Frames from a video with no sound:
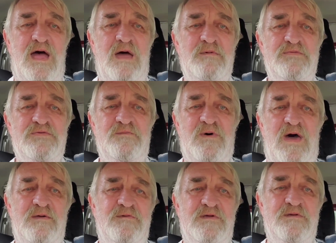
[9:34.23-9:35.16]
I'm a
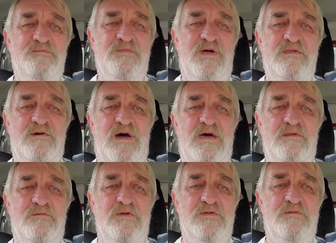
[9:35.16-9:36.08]
survivor. I know how
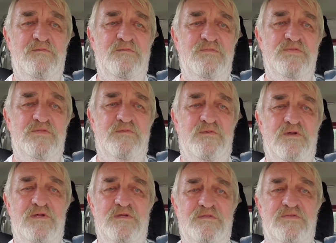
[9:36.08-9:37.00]
to work
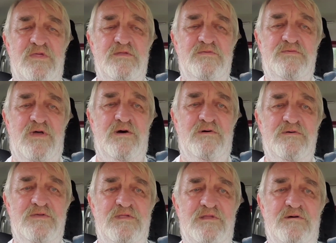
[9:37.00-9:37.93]
things
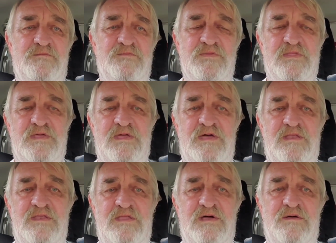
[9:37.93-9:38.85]
out,
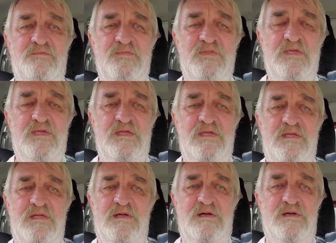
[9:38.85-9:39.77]
and
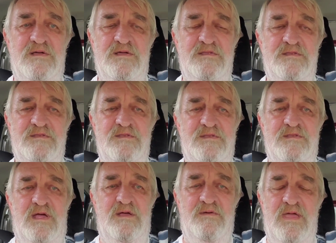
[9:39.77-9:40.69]

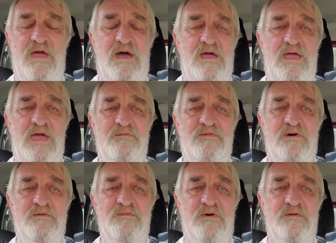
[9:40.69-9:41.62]
I have
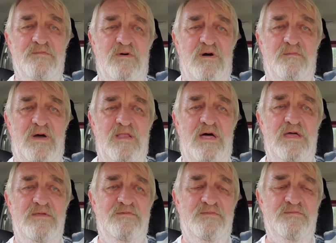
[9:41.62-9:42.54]
all my
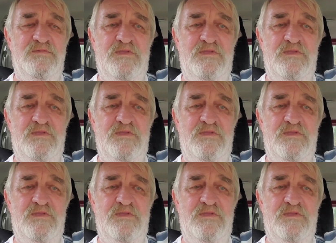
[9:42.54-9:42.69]
life,